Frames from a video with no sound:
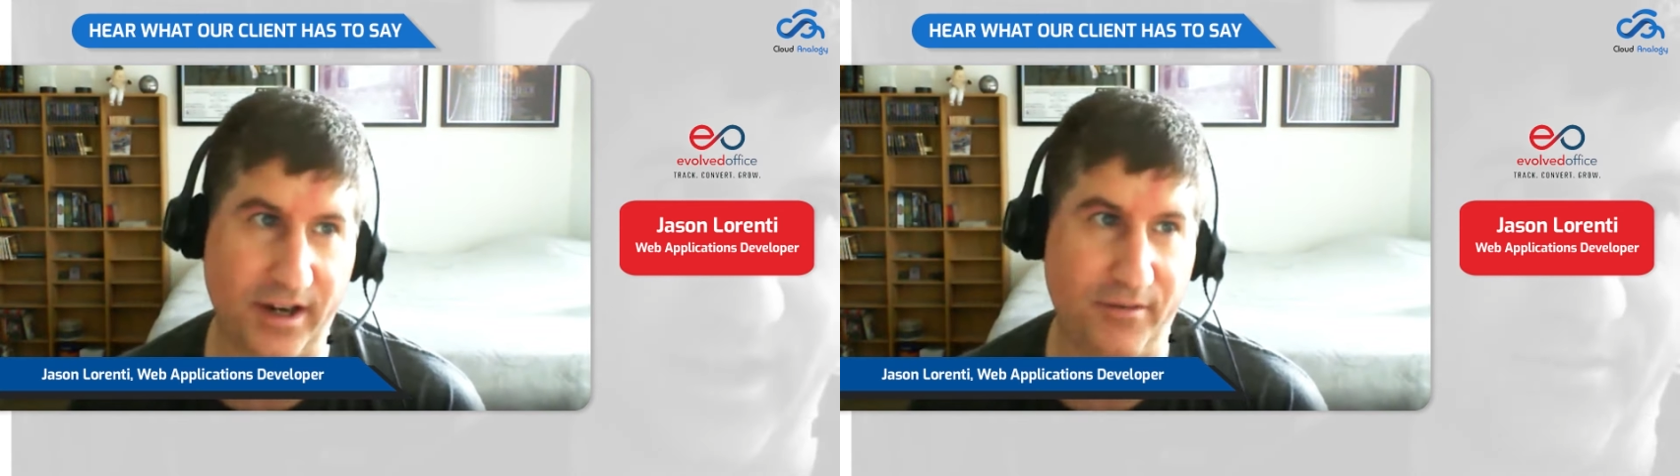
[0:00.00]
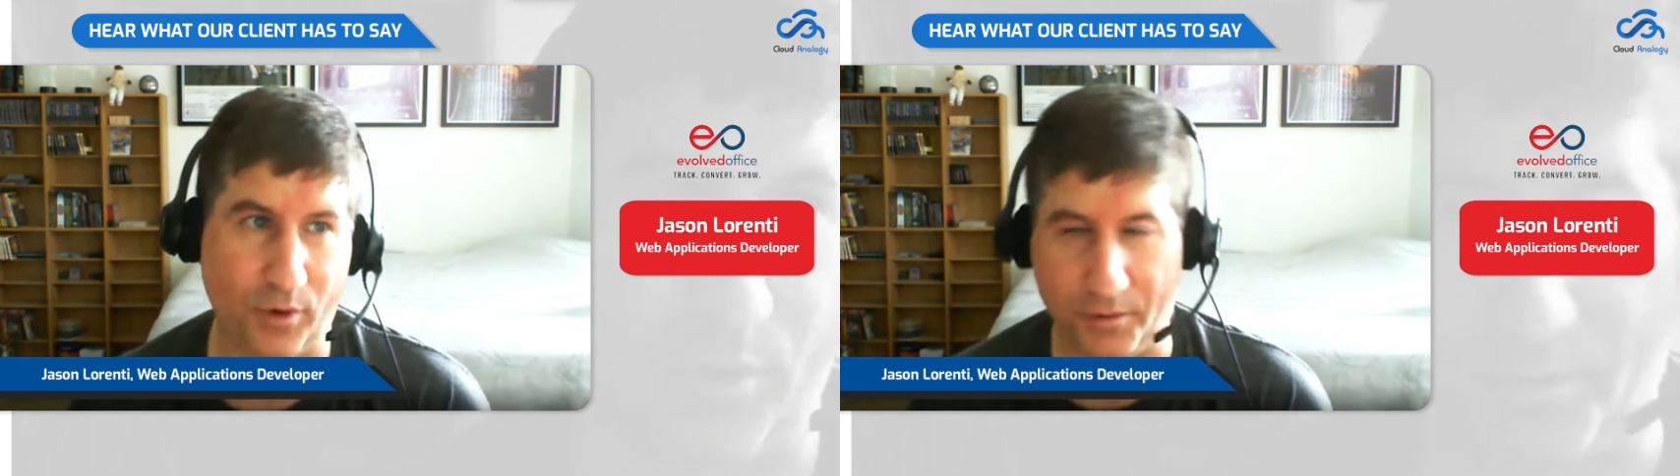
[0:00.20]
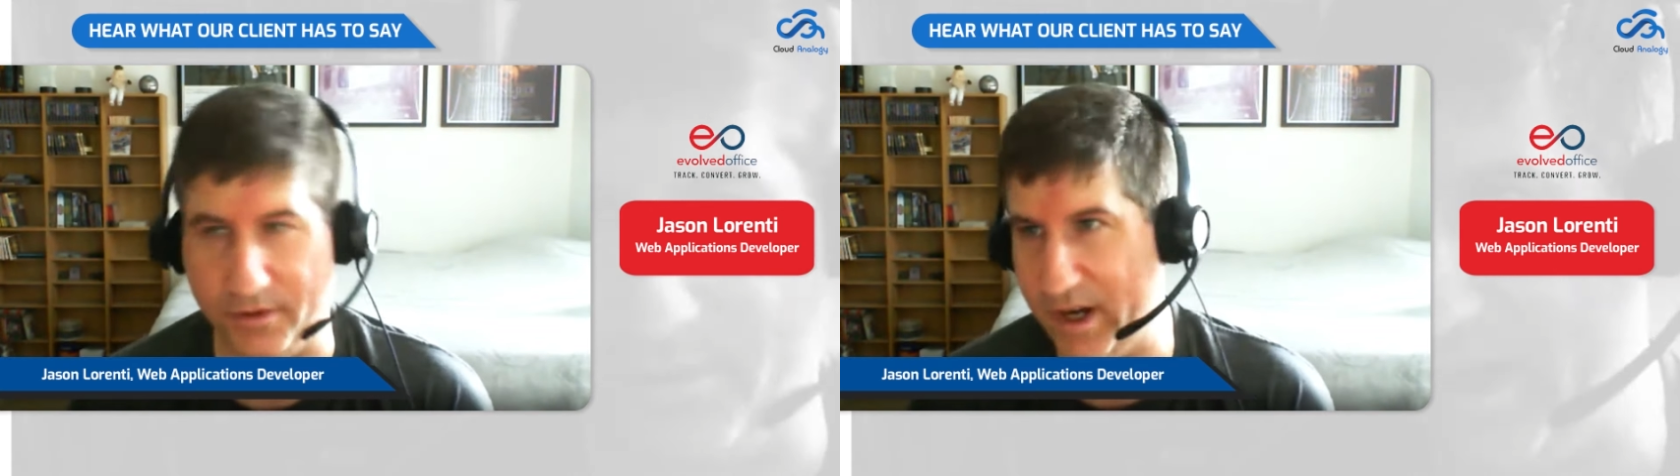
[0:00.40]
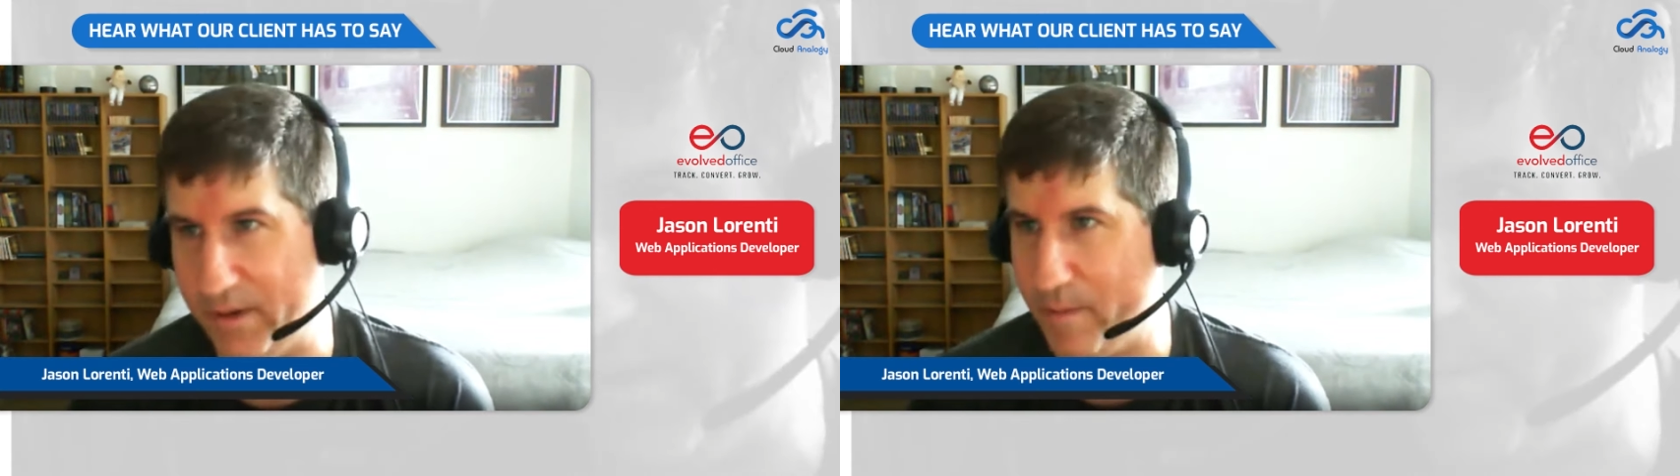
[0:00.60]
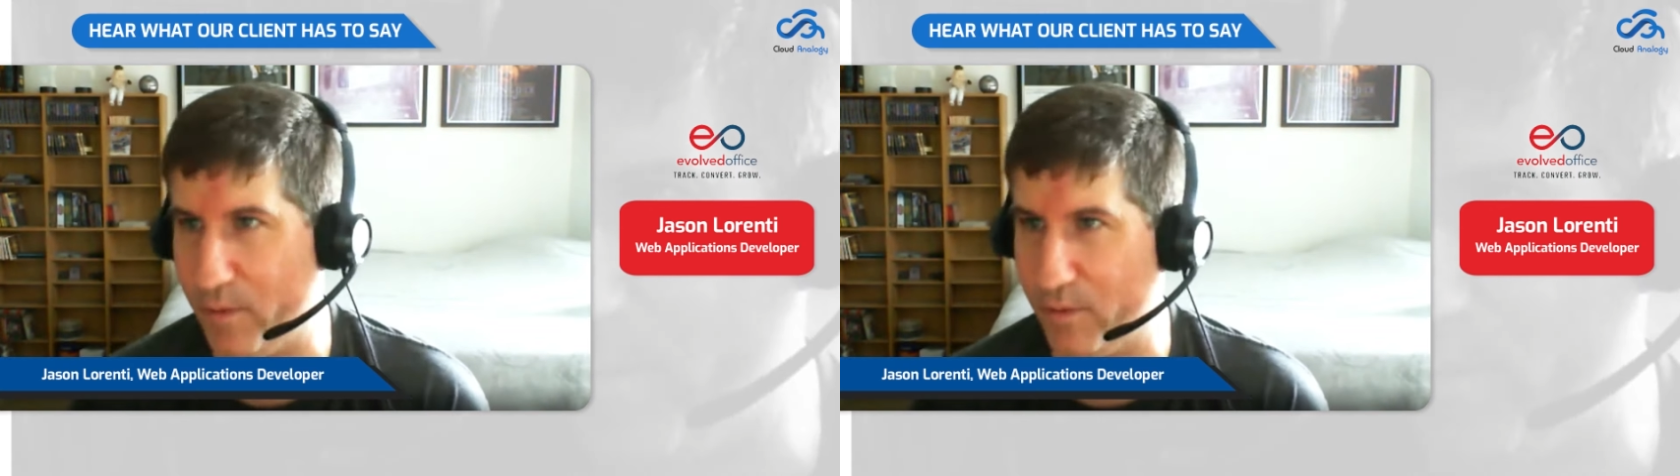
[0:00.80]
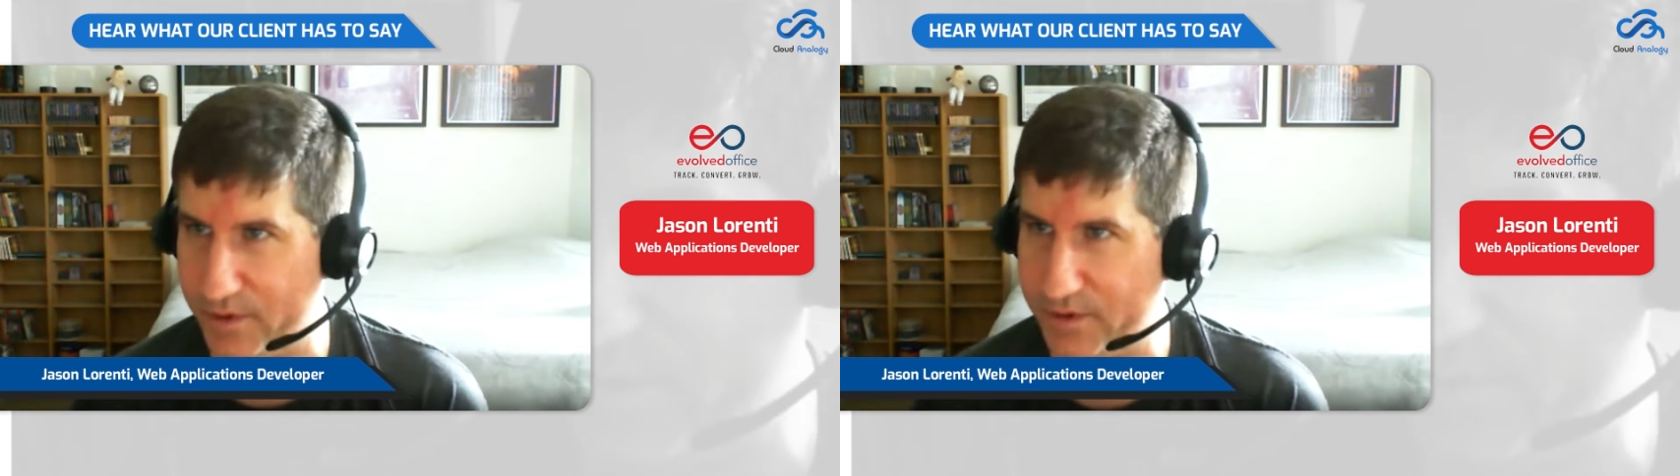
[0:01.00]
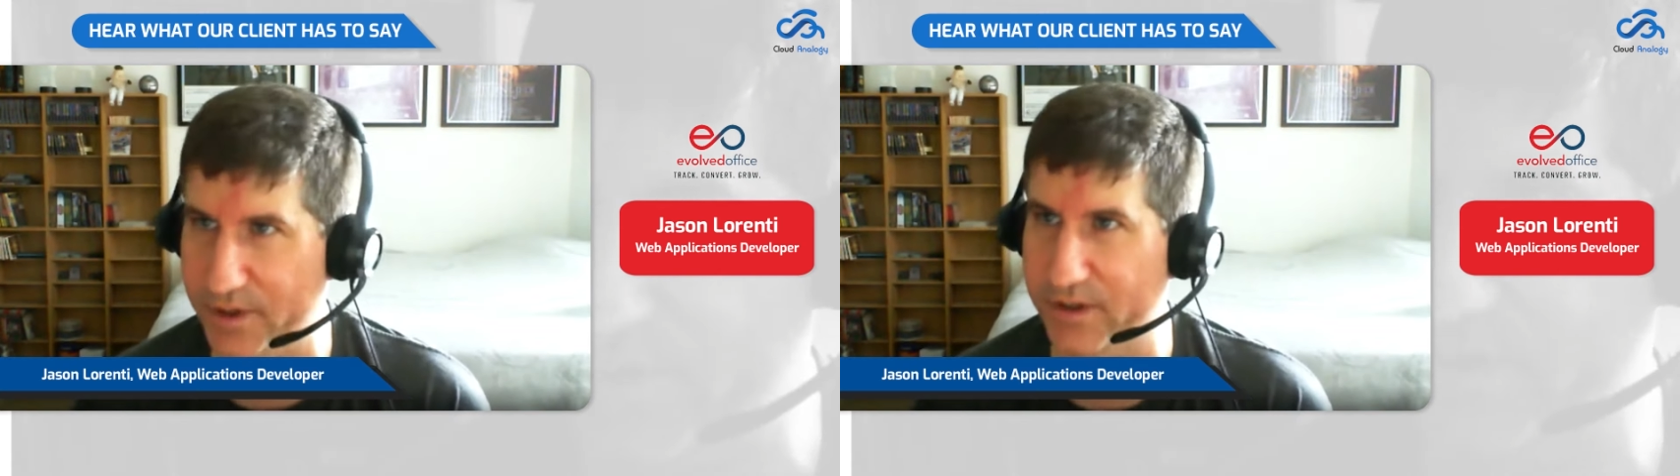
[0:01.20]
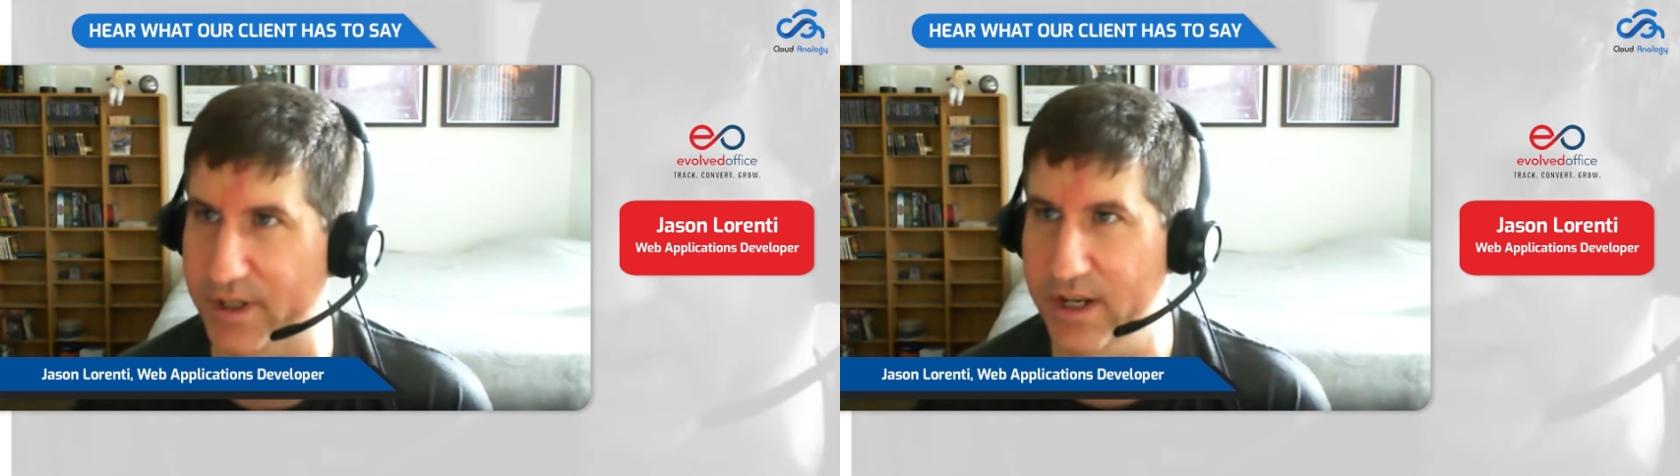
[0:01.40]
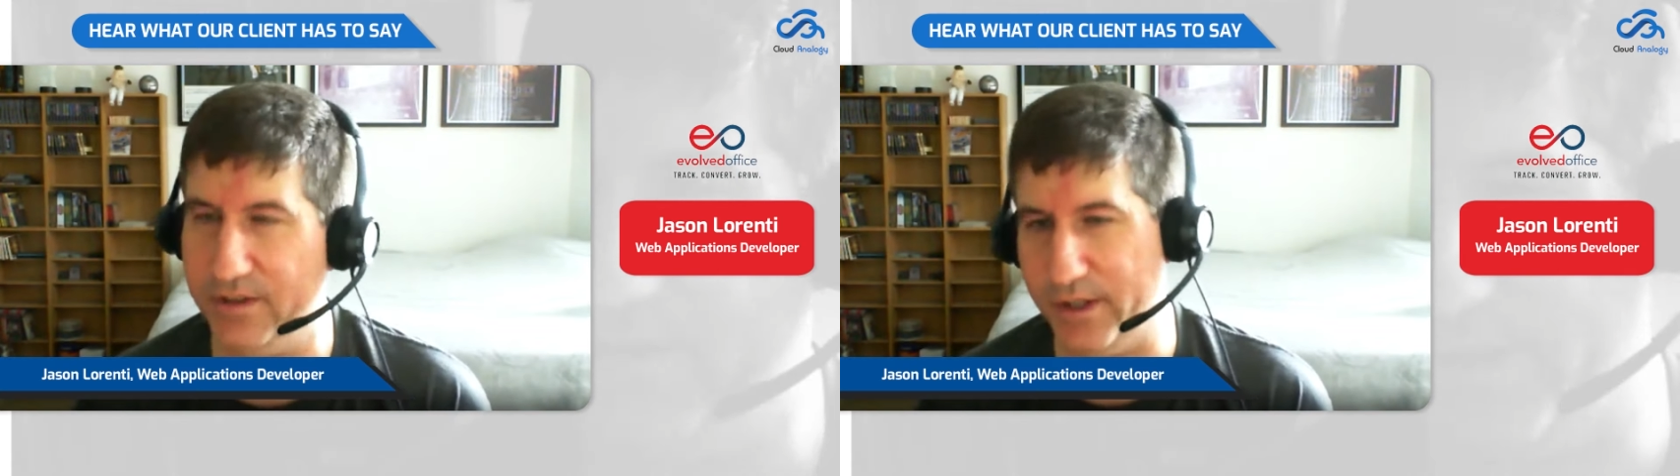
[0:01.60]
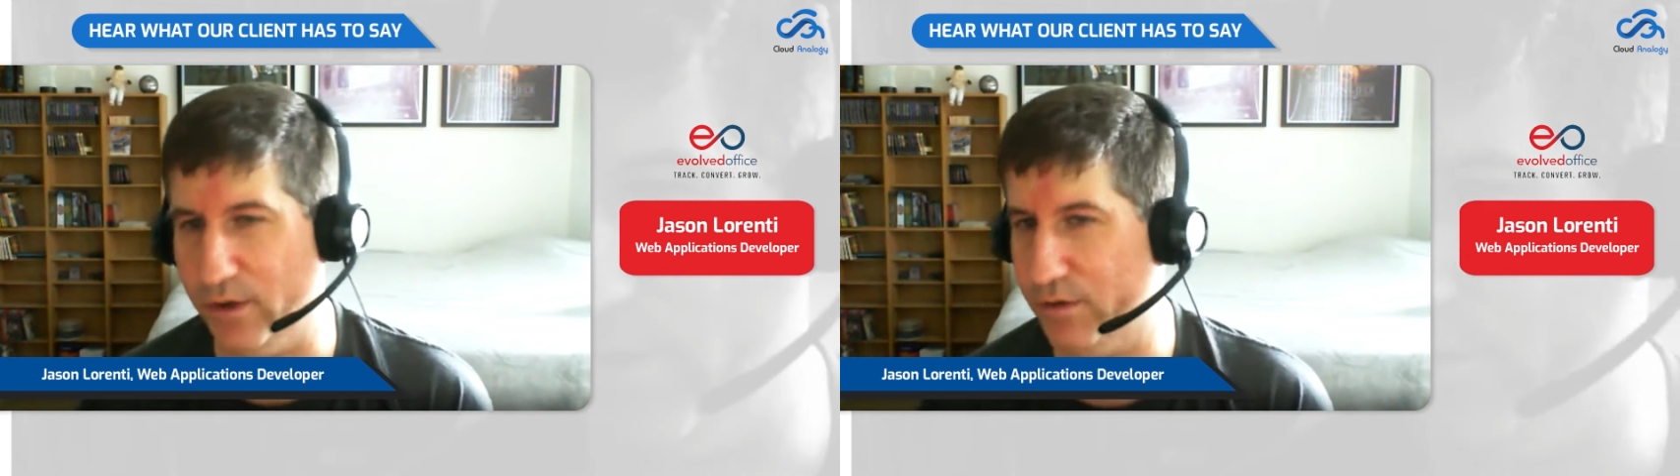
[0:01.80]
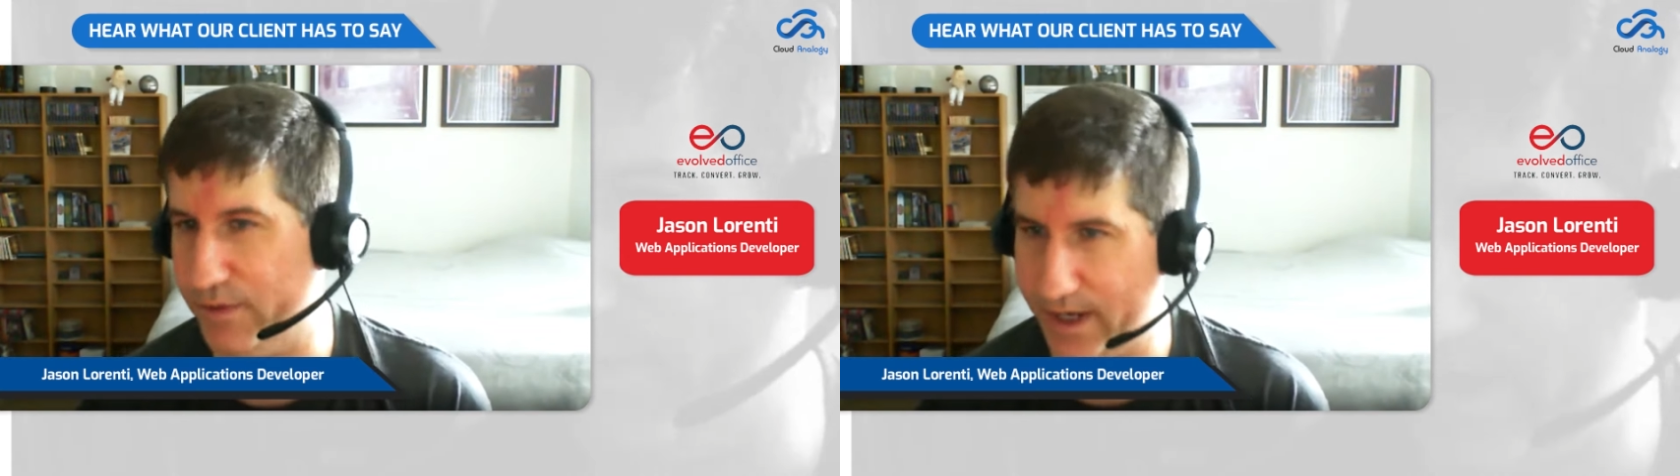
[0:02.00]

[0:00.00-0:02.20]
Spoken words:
I've worked with a lot of people where they don't.